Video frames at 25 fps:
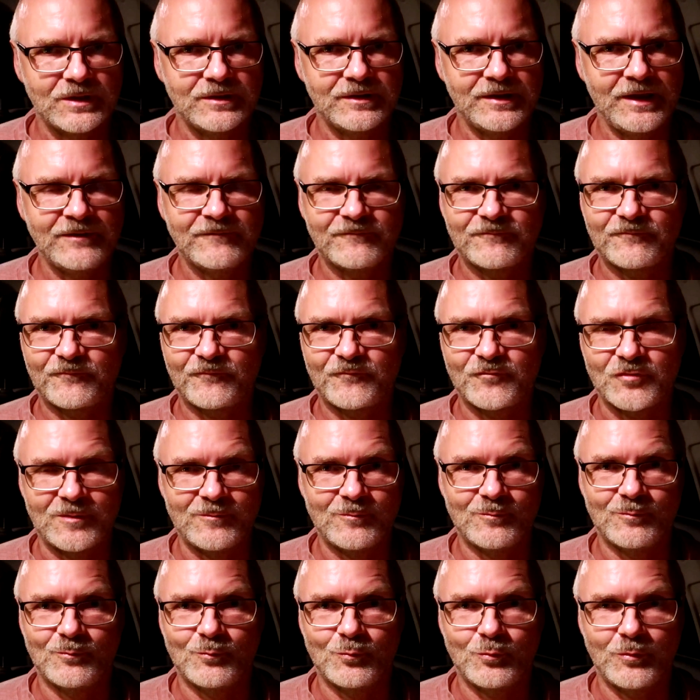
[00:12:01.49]
And
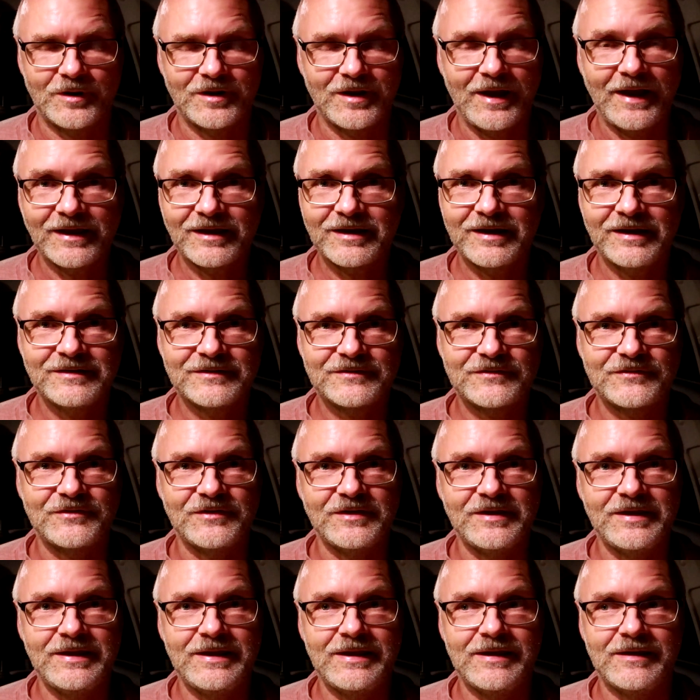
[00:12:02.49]
from what I can
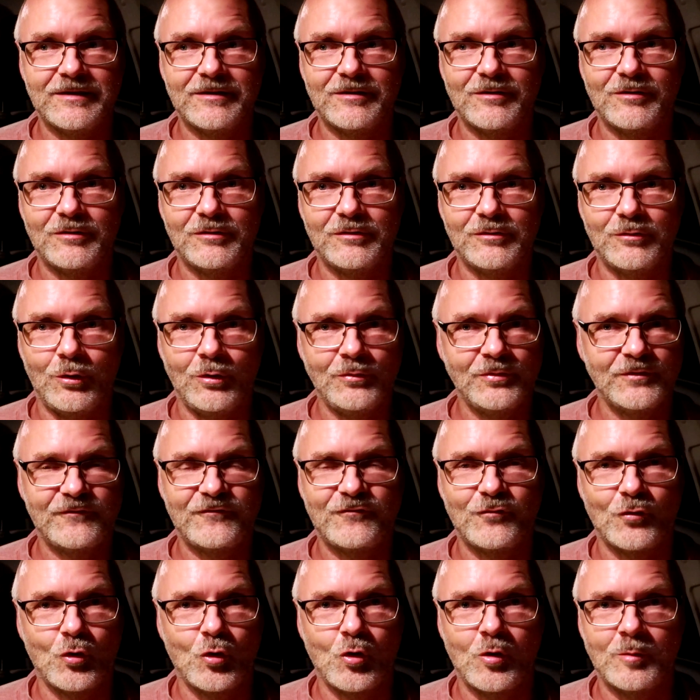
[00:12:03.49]
see on the
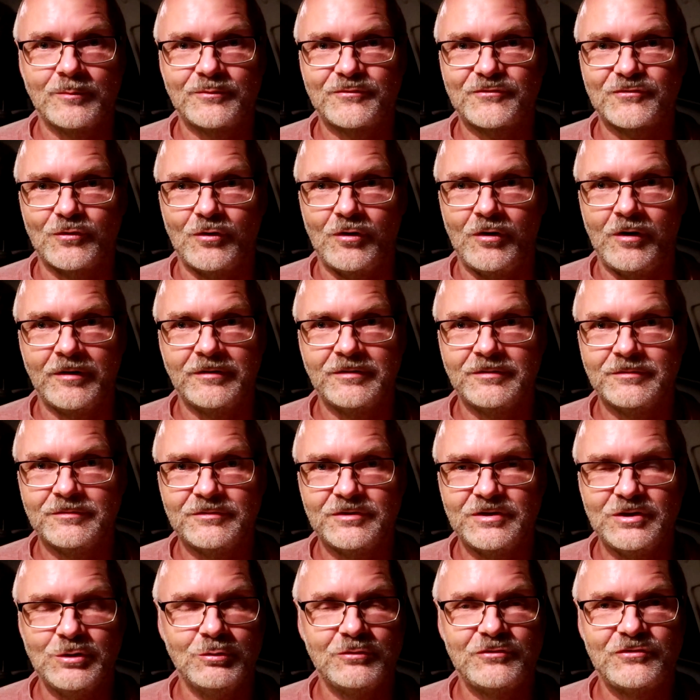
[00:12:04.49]
forums, on
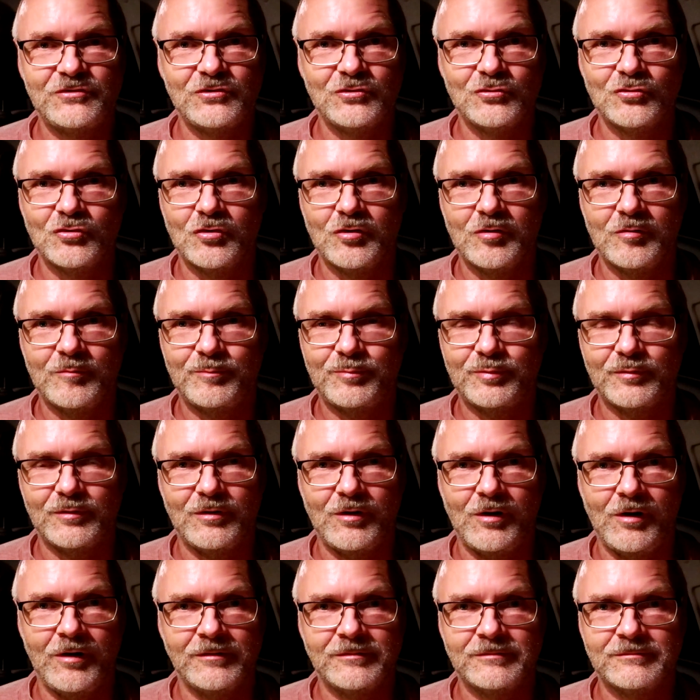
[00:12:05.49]
YouTube,
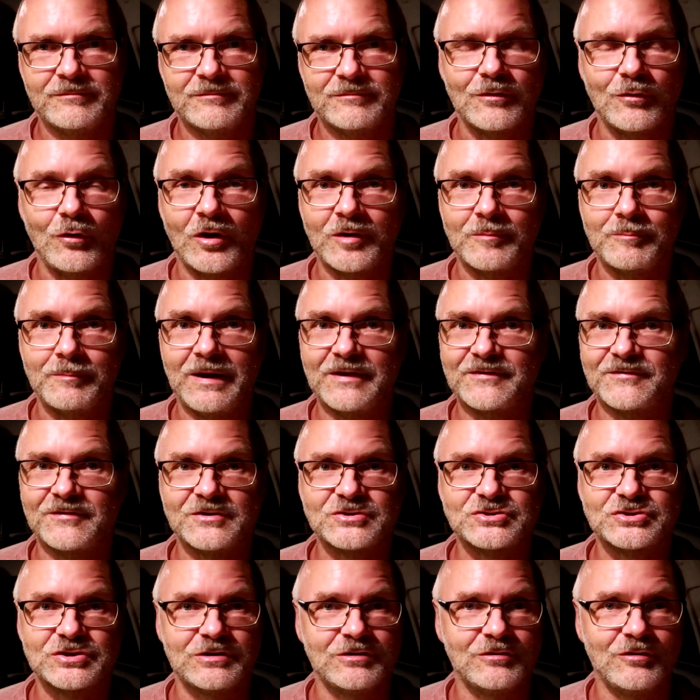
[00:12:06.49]
on
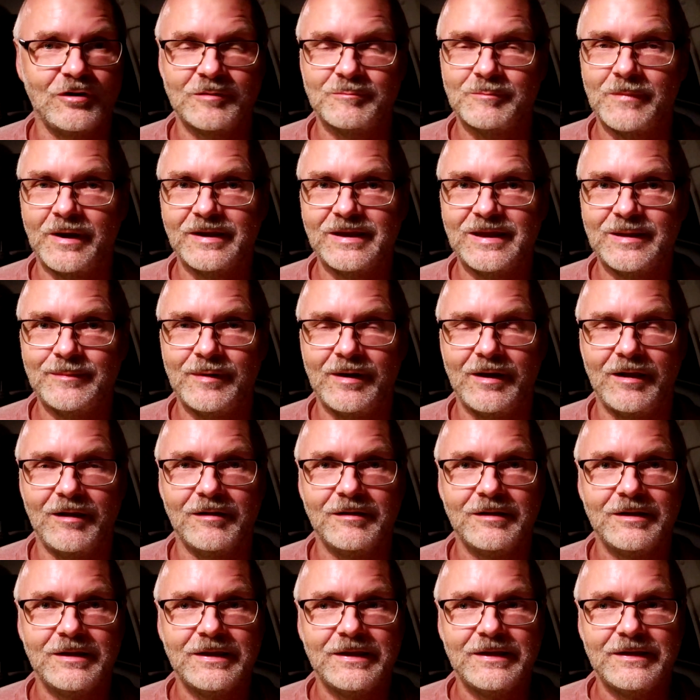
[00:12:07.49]
Messenger, on my email,